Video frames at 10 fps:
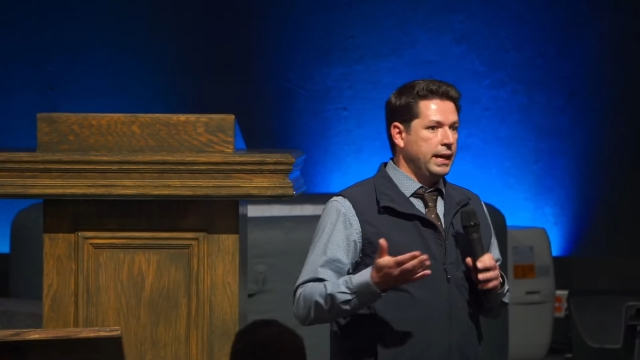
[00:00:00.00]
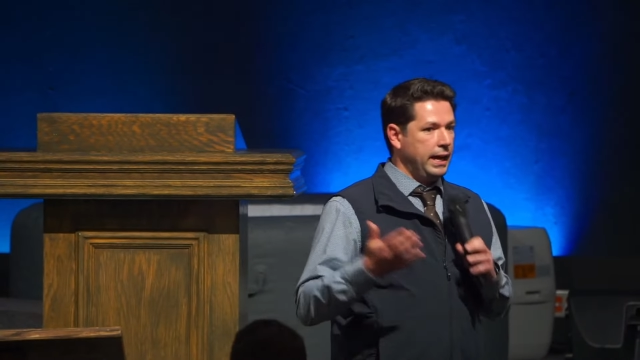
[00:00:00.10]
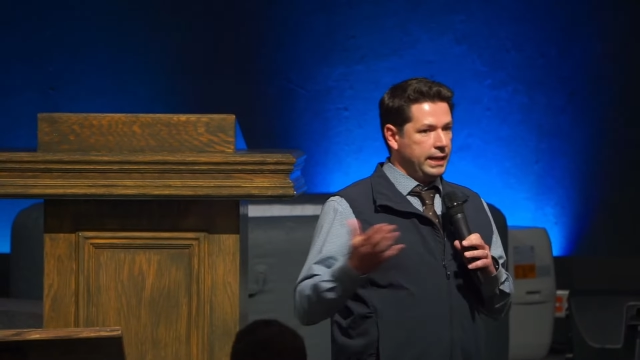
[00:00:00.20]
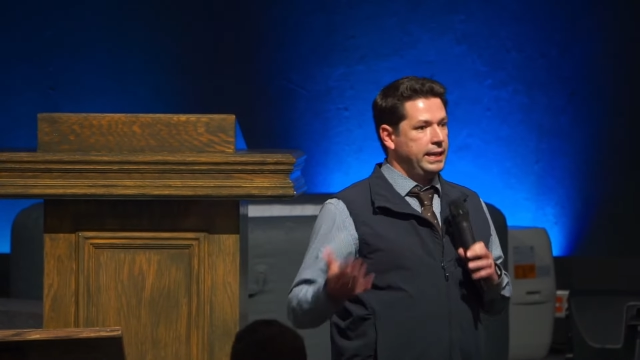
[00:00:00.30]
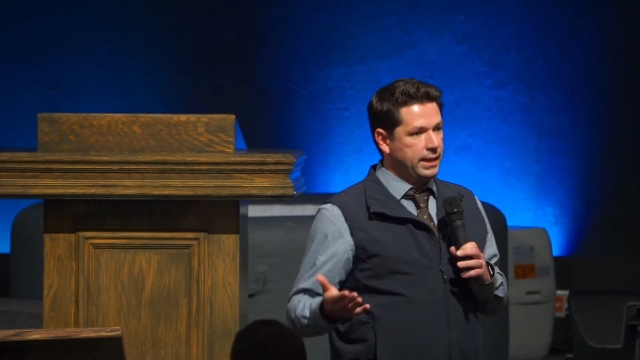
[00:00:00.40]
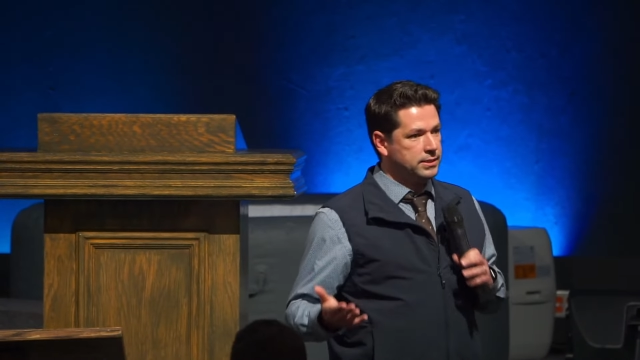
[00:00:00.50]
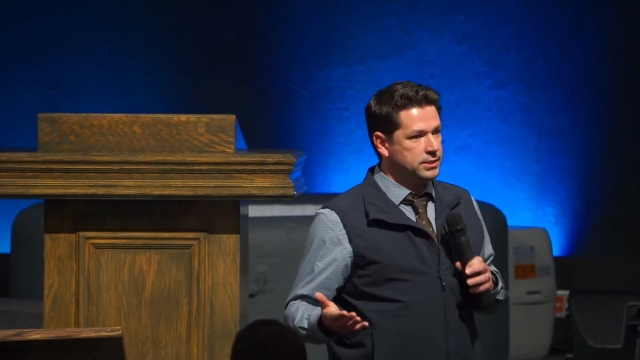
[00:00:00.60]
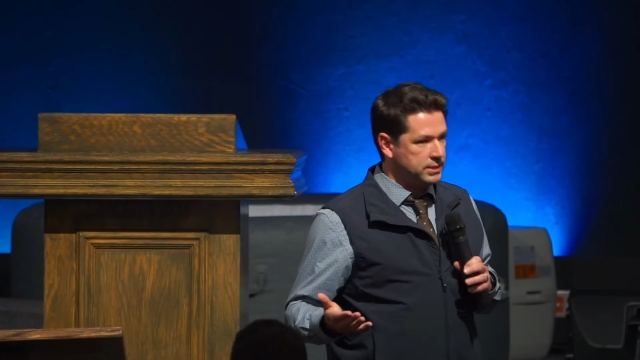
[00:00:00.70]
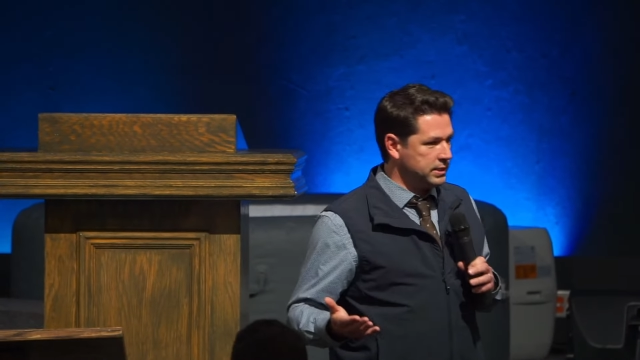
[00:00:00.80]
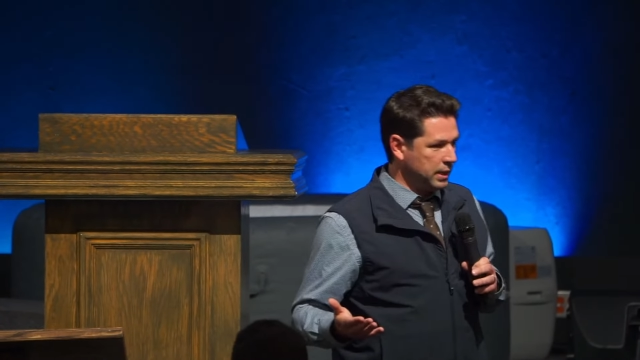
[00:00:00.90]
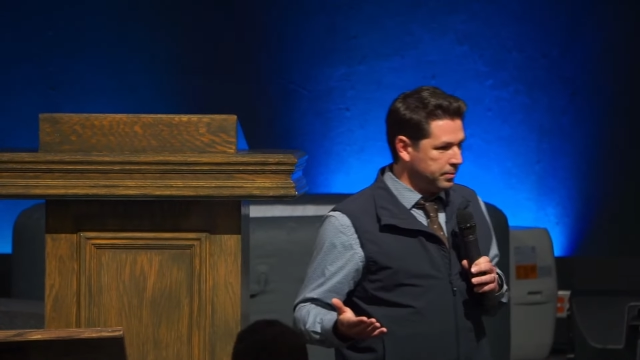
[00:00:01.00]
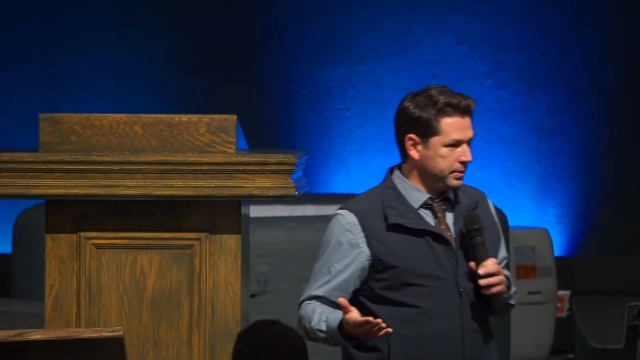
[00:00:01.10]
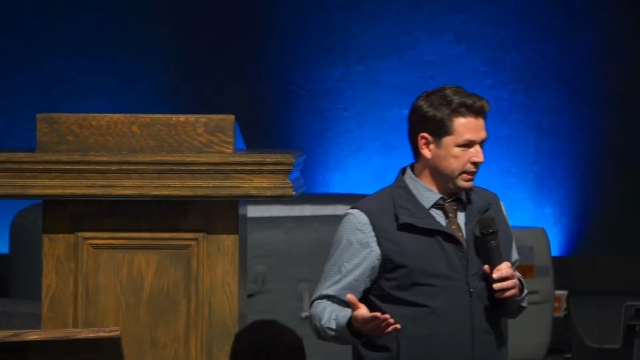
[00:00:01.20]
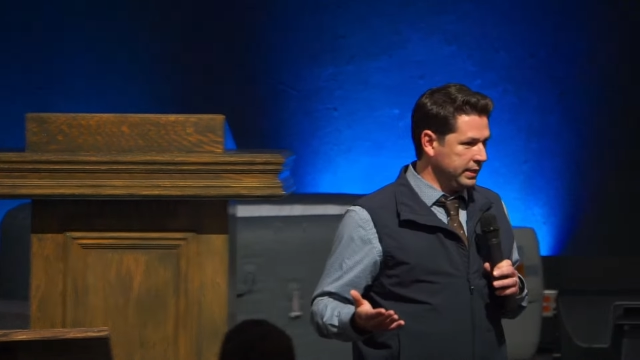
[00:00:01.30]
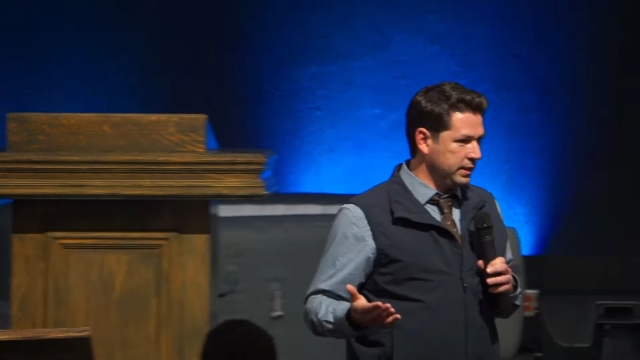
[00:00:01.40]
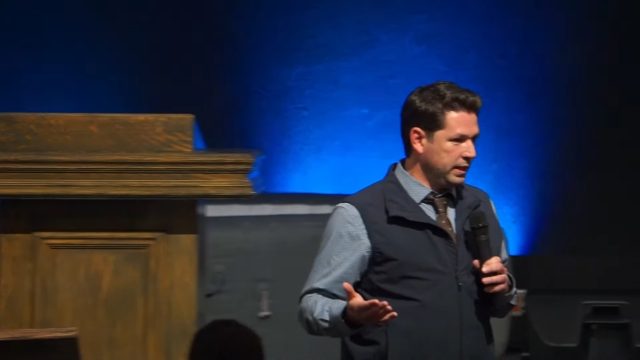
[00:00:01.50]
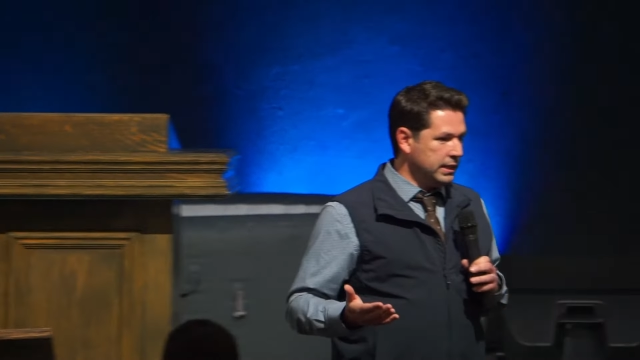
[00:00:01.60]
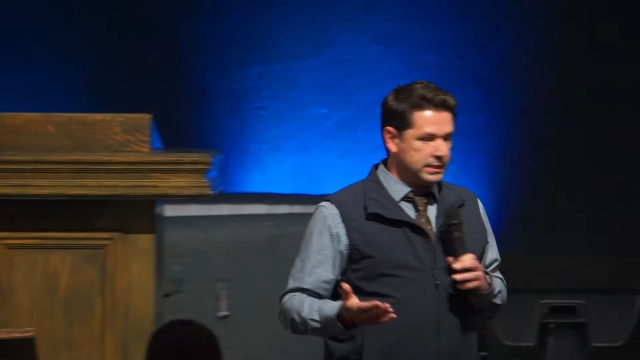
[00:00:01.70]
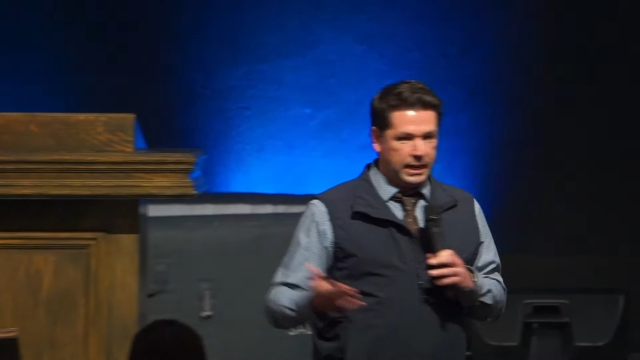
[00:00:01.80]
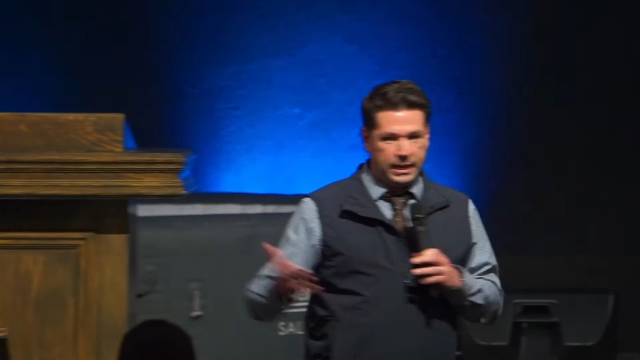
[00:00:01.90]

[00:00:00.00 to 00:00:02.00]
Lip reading: against something. It's kind of